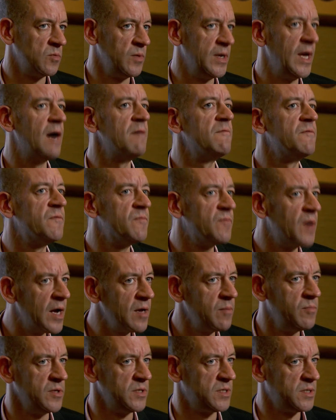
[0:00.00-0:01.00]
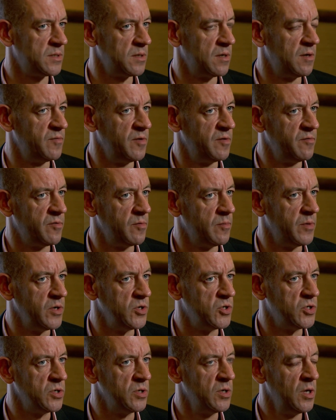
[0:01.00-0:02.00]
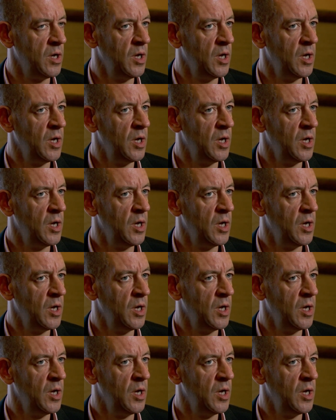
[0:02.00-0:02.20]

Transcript: We have fragments of information.